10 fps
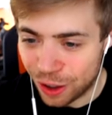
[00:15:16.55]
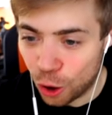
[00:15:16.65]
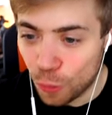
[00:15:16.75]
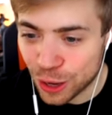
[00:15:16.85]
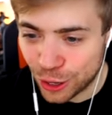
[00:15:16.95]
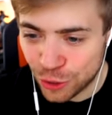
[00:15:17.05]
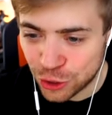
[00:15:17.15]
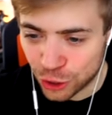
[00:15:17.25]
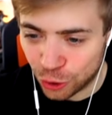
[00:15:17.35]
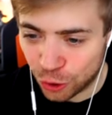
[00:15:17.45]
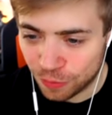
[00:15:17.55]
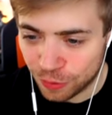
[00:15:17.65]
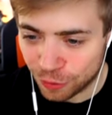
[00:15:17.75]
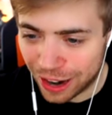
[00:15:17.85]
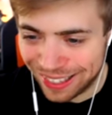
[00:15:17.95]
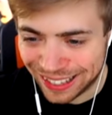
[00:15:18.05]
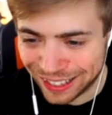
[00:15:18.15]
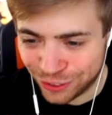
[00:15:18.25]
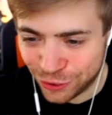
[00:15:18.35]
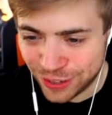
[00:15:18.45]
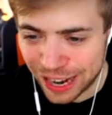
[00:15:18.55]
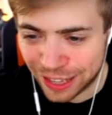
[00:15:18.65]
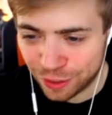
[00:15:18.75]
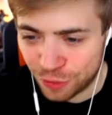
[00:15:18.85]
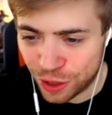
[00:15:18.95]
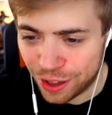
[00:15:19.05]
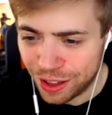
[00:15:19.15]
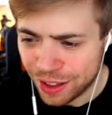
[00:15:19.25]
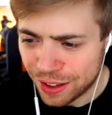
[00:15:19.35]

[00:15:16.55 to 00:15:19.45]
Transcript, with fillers: Oh, we got another Juggernaut. Right, this is a true test of the